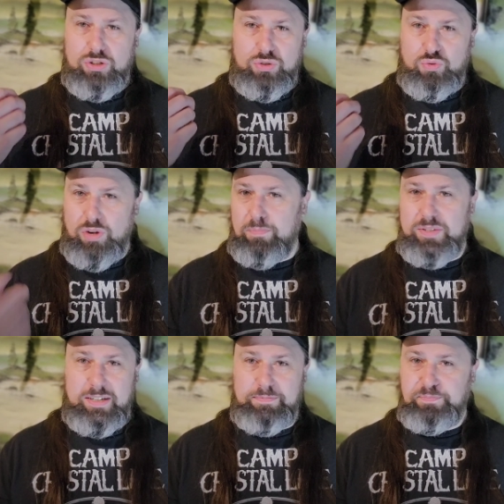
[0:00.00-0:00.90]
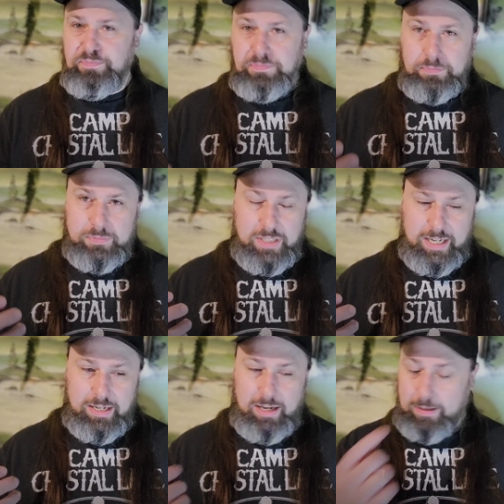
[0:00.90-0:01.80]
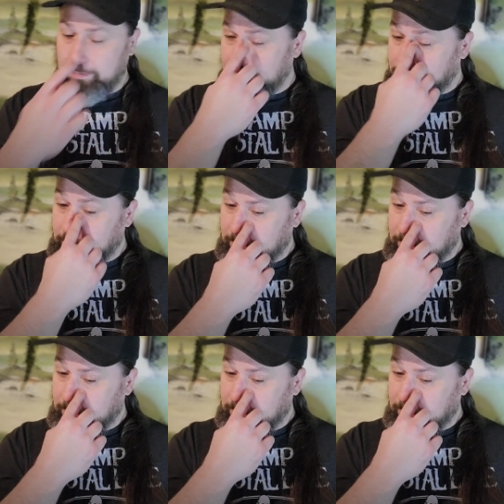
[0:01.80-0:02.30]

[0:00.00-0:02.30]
just dripped in, in um,